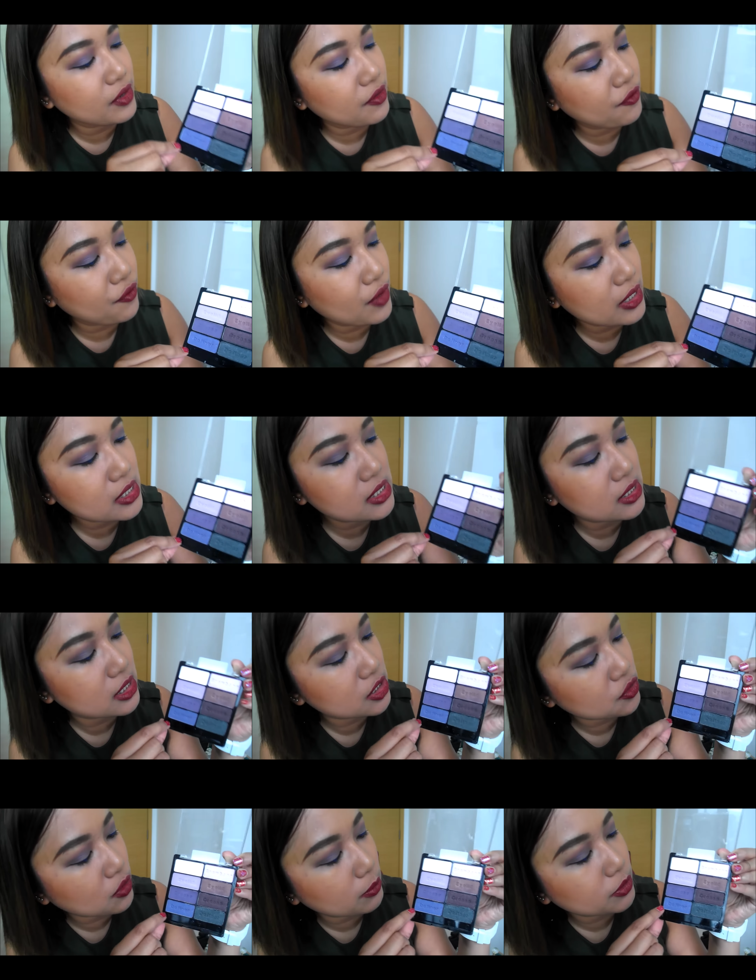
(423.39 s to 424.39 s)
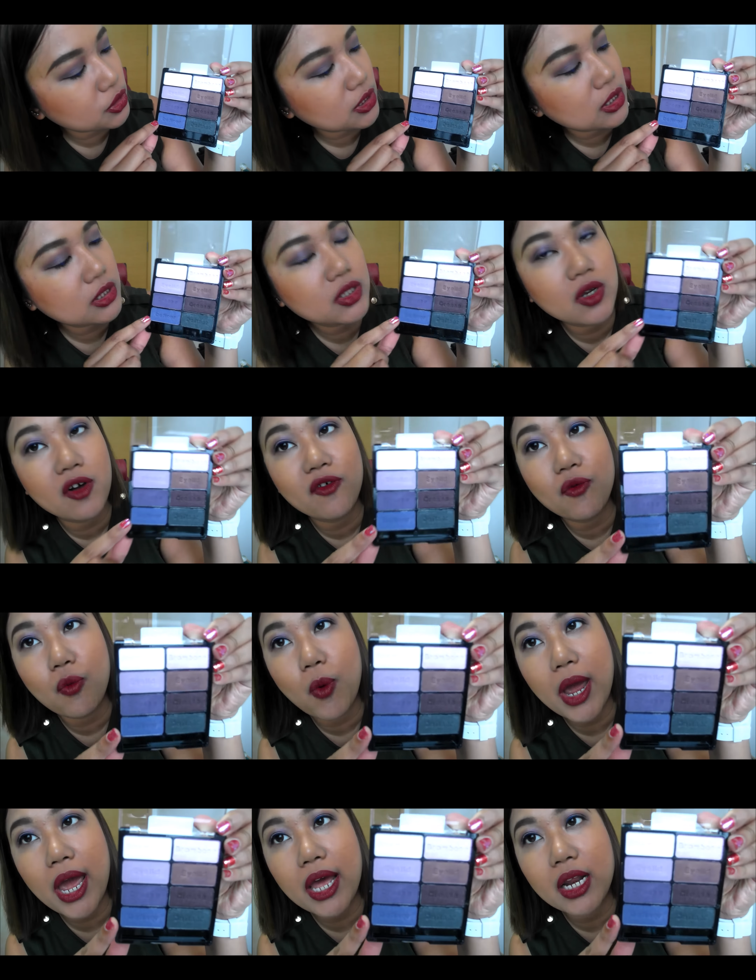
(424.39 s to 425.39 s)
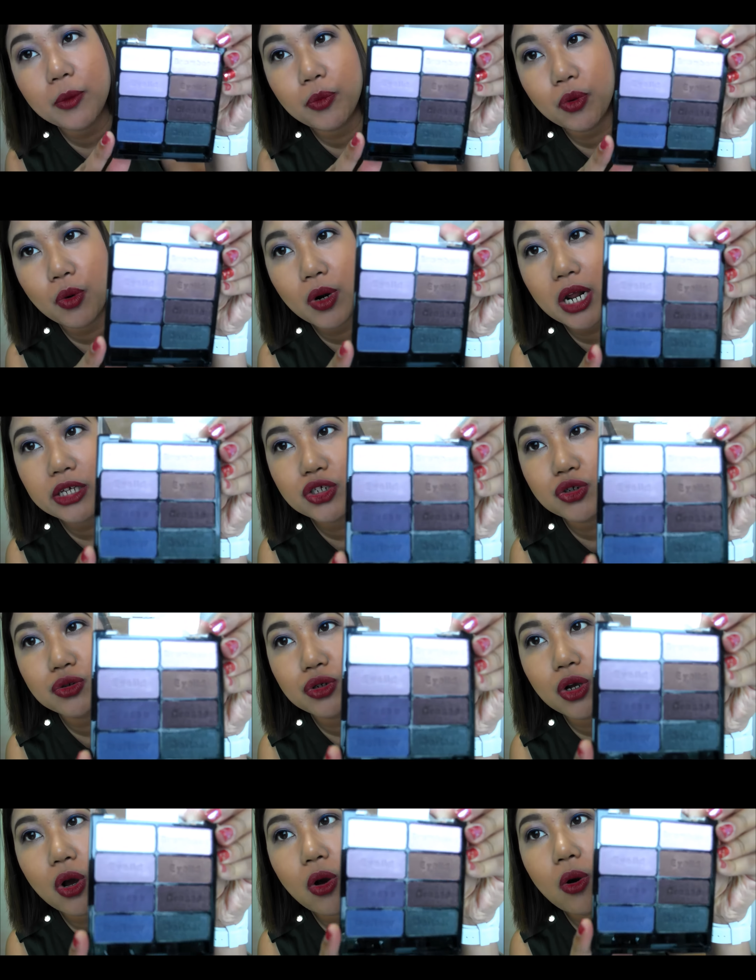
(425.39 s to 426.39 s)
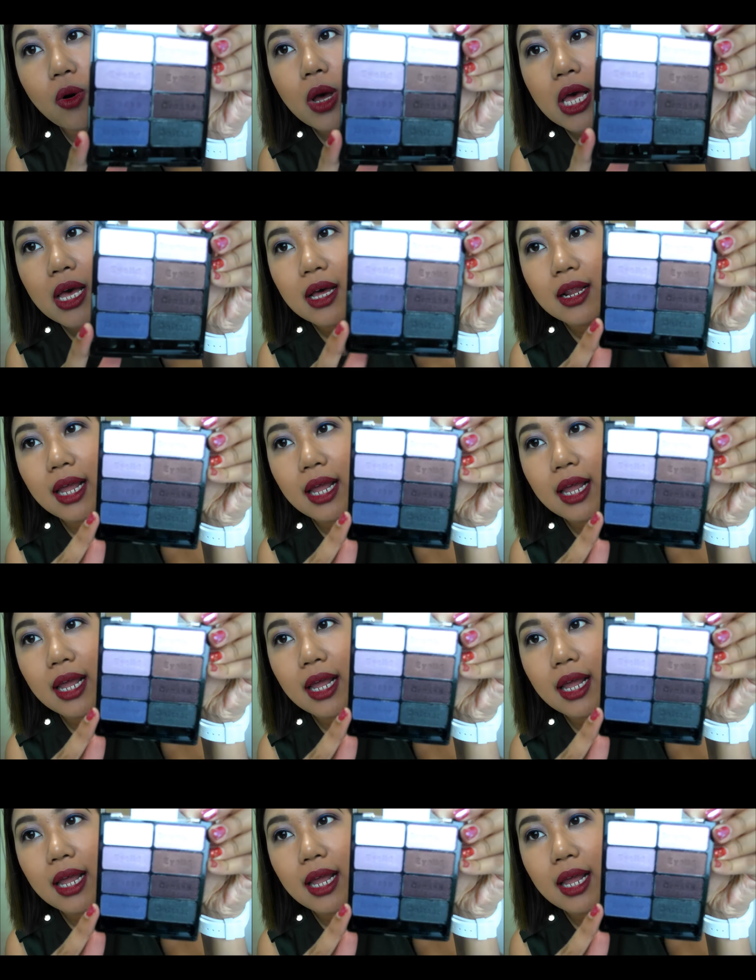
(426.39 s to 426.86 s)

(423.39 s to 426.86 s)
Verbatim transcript: different descriptions of where the products should go.